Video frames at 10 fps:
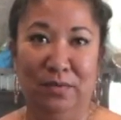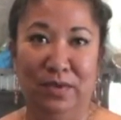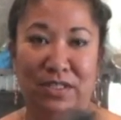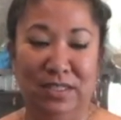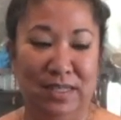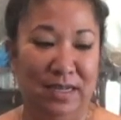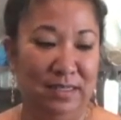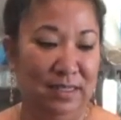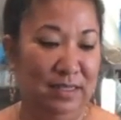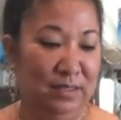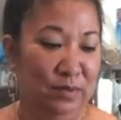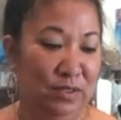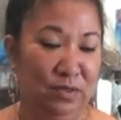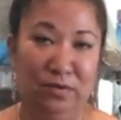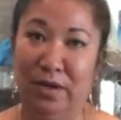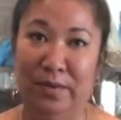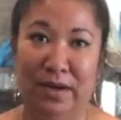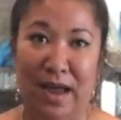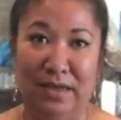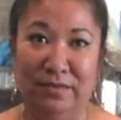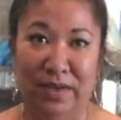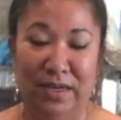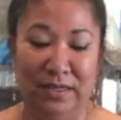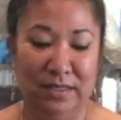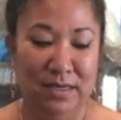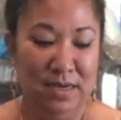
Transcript: which is excellent, which is a great way to activate it.